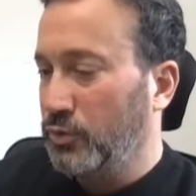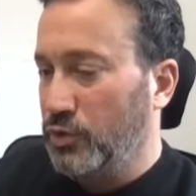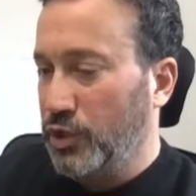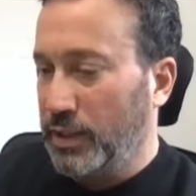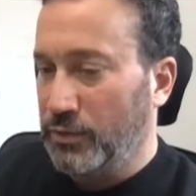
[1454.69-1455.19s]

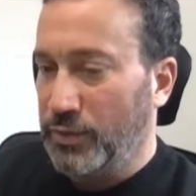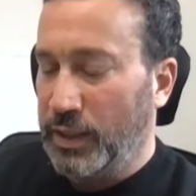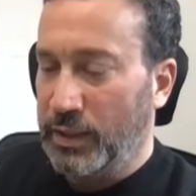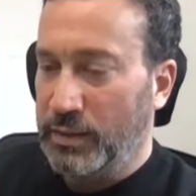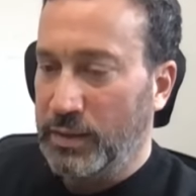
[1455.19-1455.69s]
to
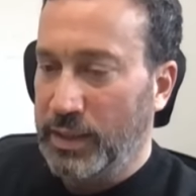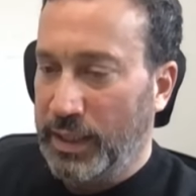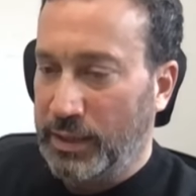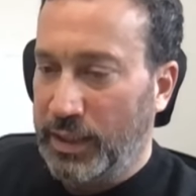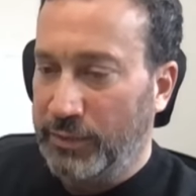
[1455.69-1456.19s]
generate
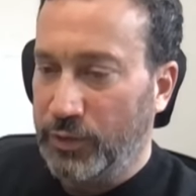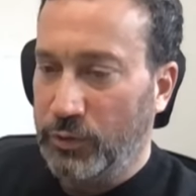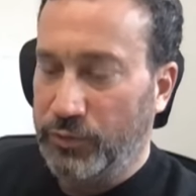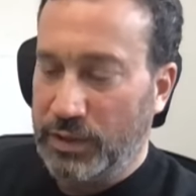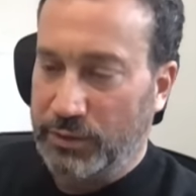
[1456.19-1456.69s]
that
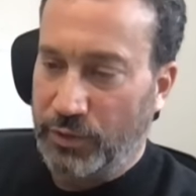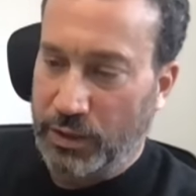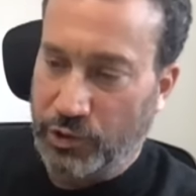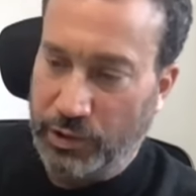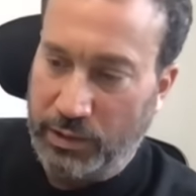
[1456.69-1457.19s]
level of
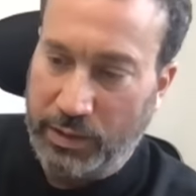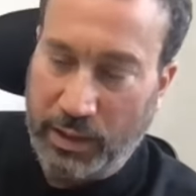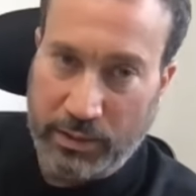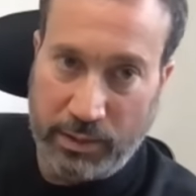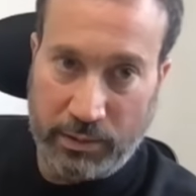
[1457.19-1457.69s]
destruction in
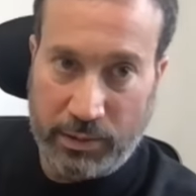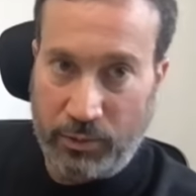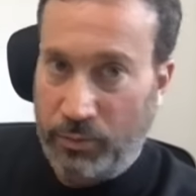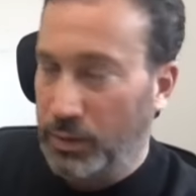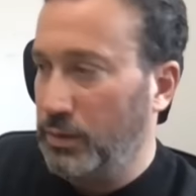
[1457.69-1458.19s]
Gaza.
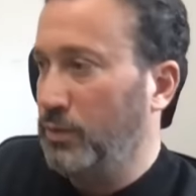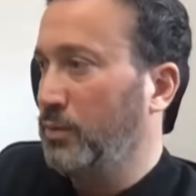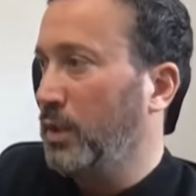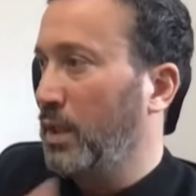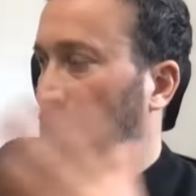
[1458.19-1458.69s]
So, you
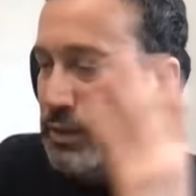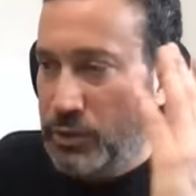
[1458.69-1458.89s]
know,